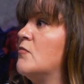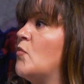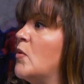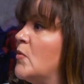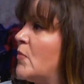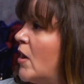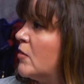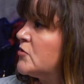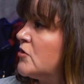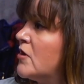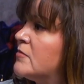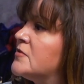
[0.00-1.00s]
mom and pop
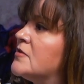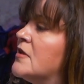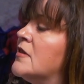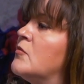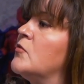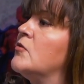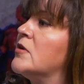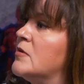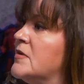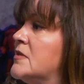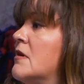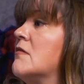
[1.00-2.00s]
shops, yes. and then we were going to
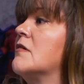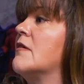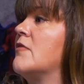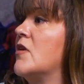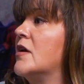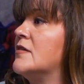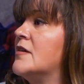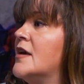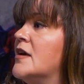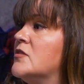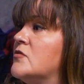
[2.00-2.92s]
be selling online. Yes.